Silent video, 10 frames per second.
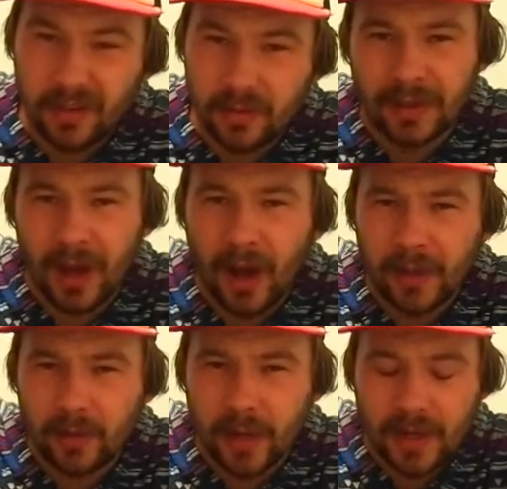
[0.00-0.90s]
The
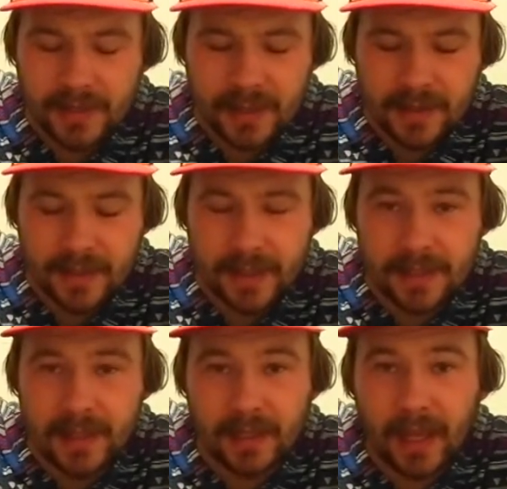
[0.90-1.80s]
audio kind of sounds like a
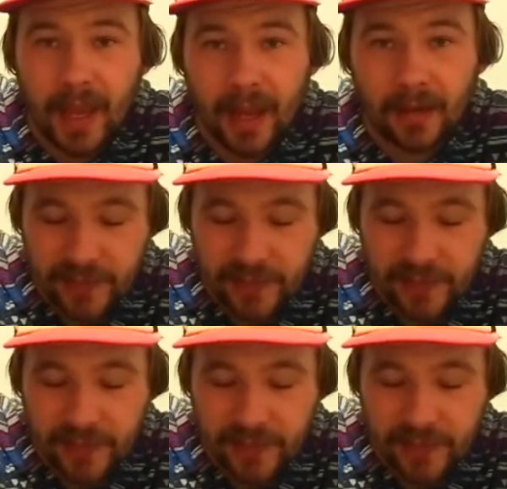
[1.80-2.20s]
tin can,